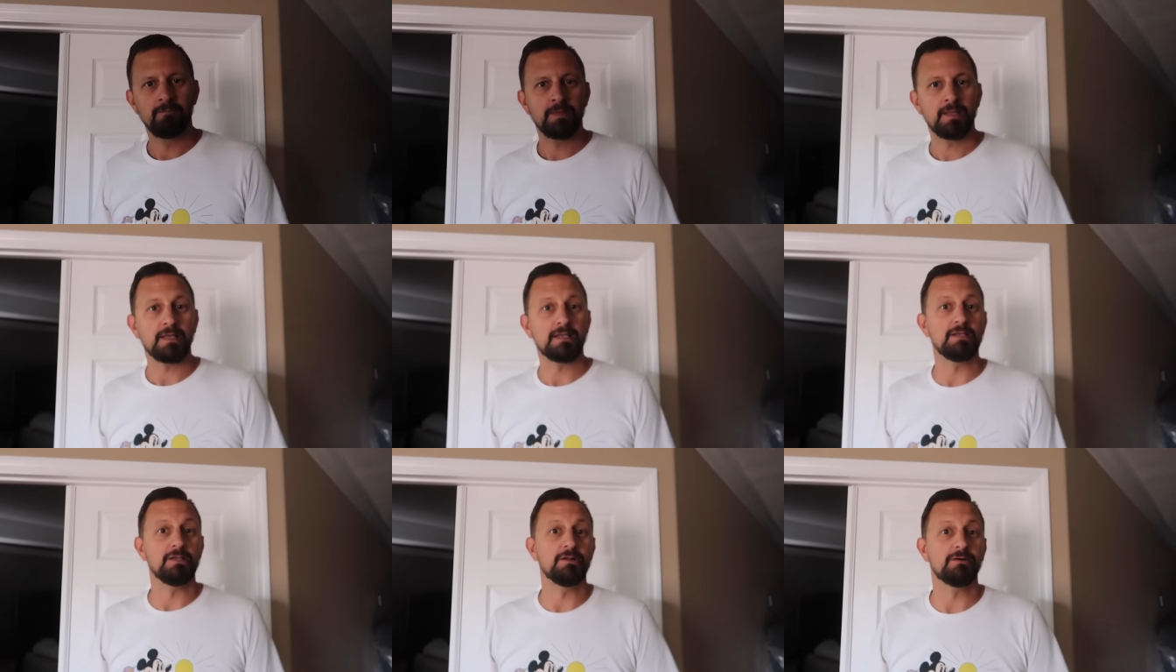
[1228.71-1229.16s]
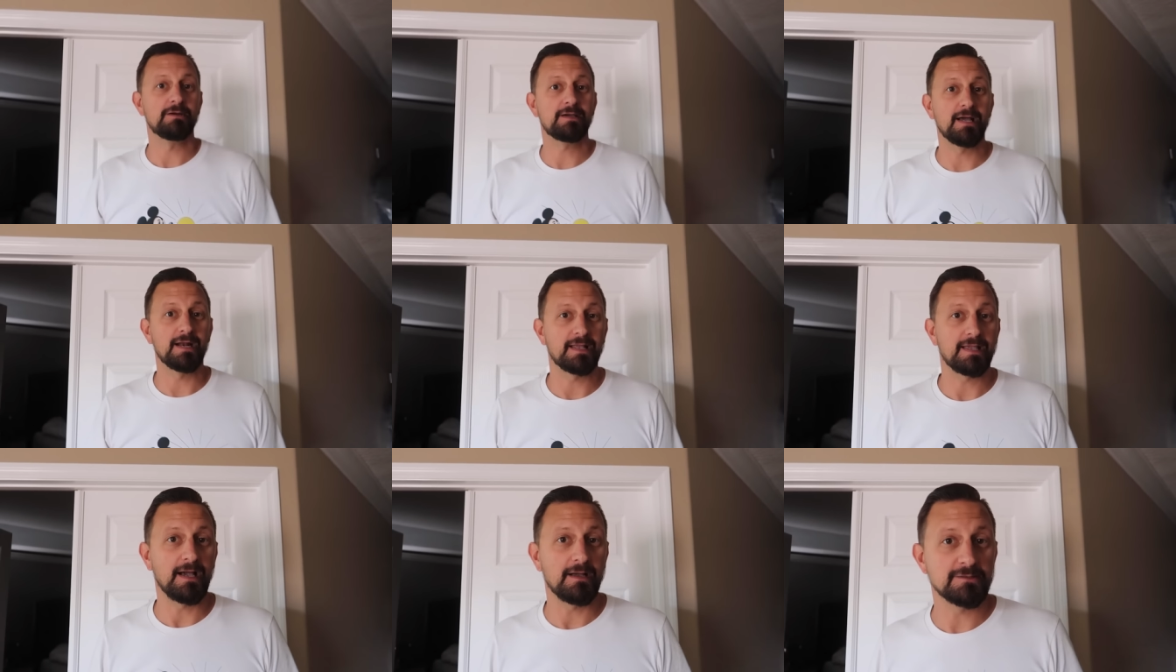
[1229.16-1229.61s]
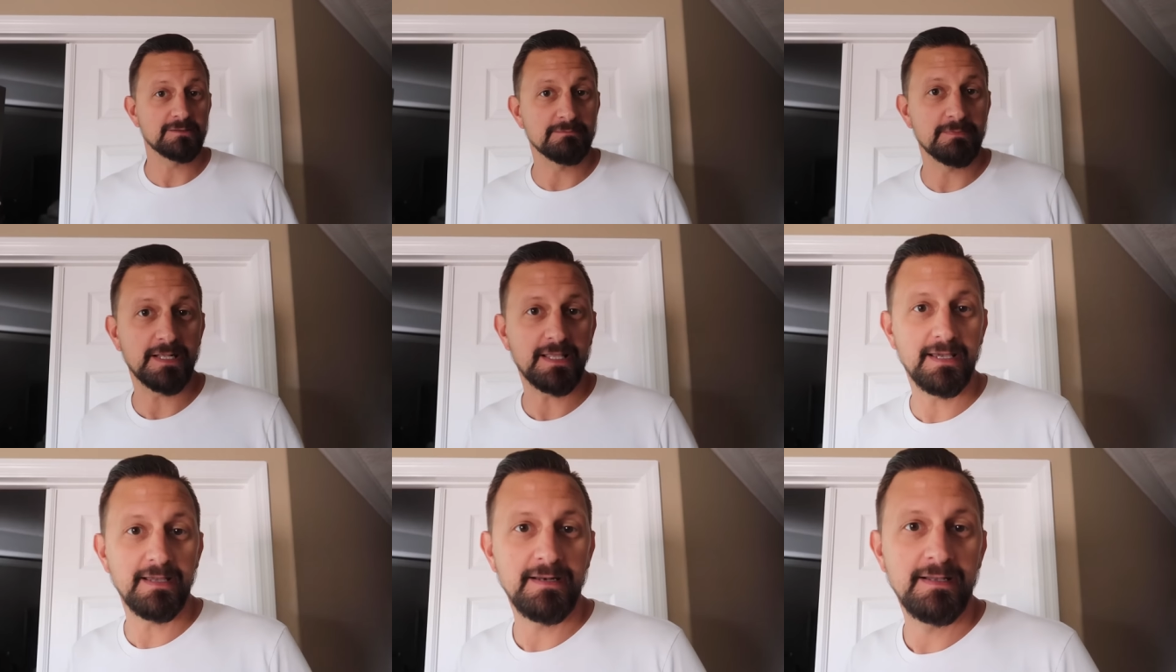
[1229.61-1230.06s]
Oh, okay. You know what kind of couch I'm
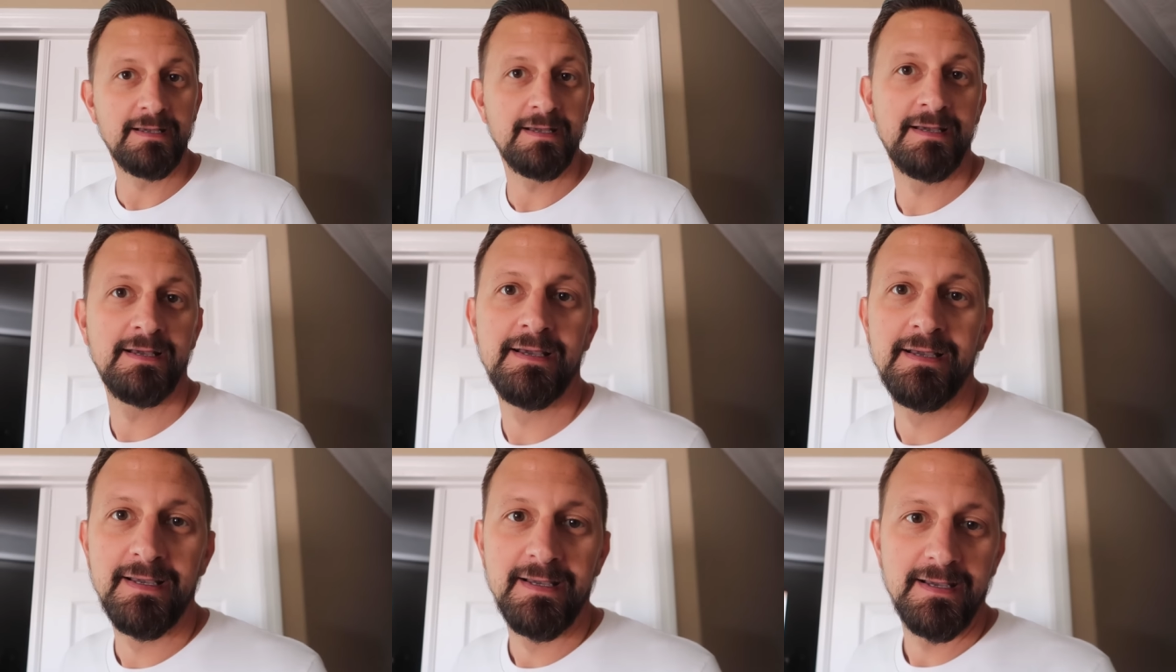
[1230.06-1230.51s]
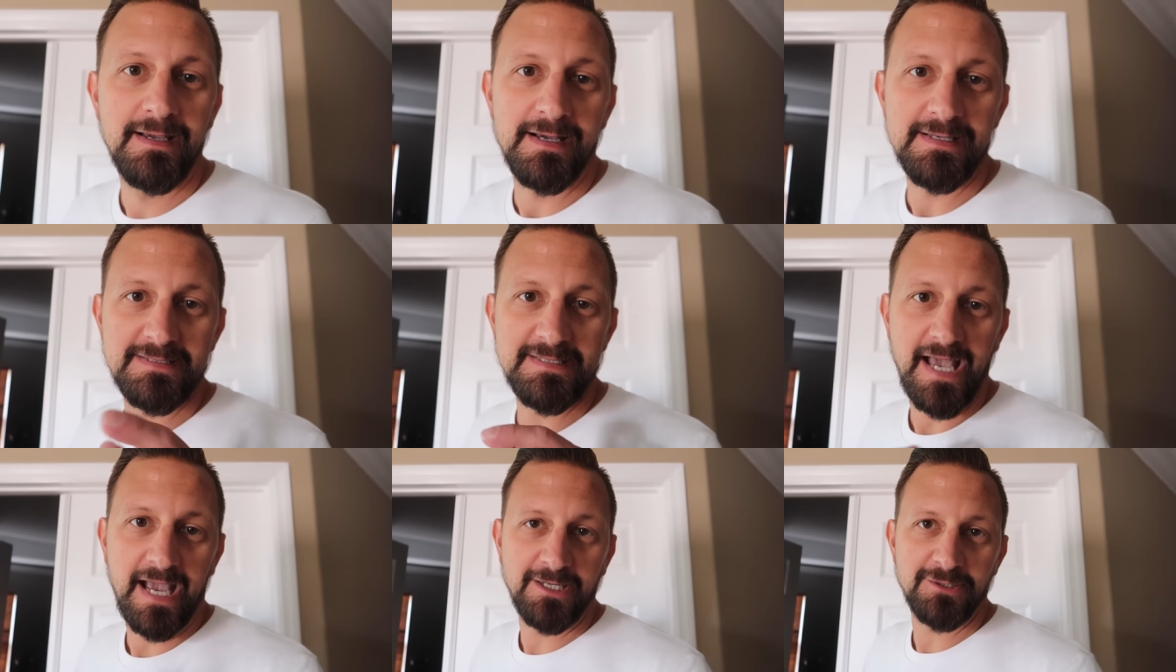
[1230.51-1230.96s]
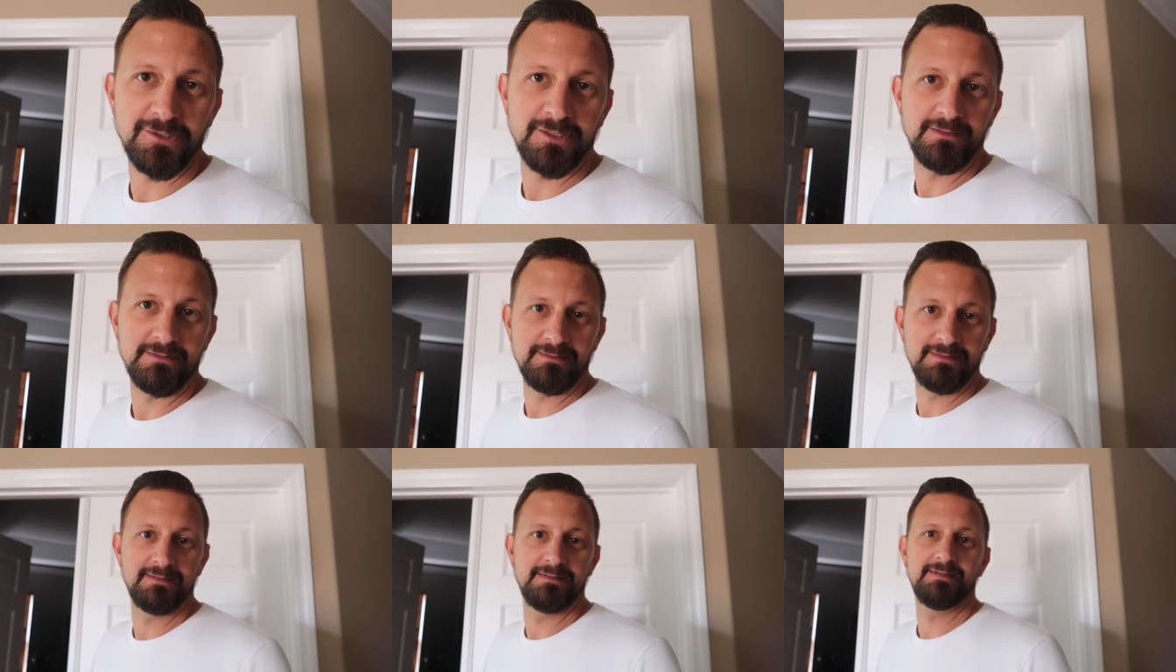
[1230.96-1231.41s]
going to get? What? A
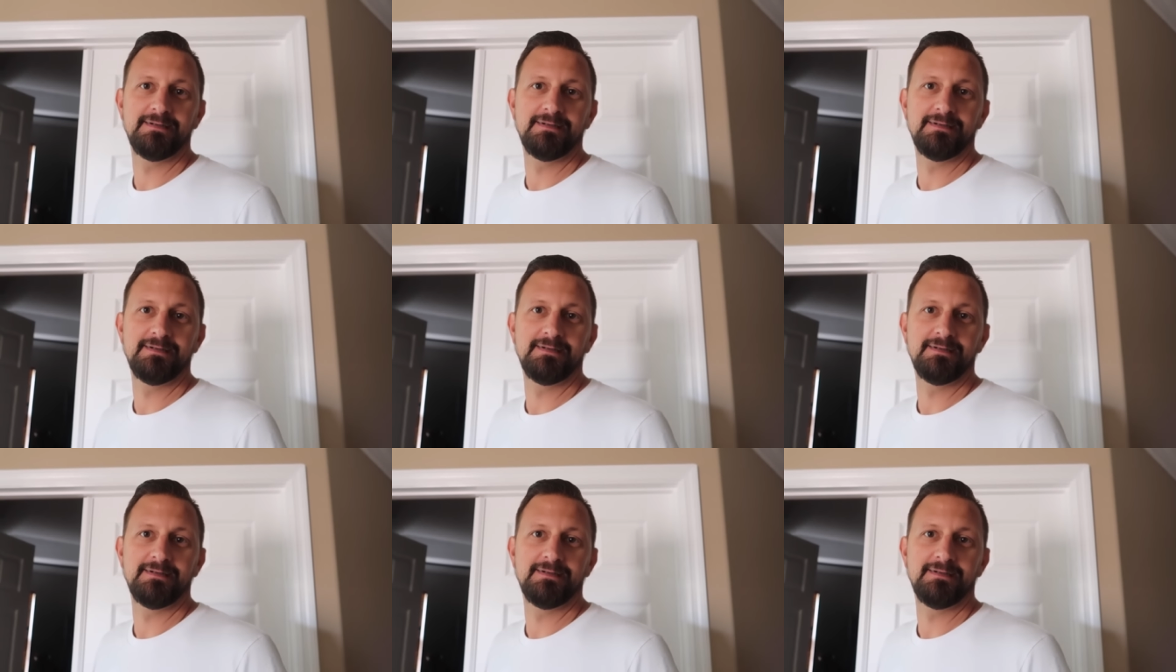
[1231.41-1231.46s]
sectional?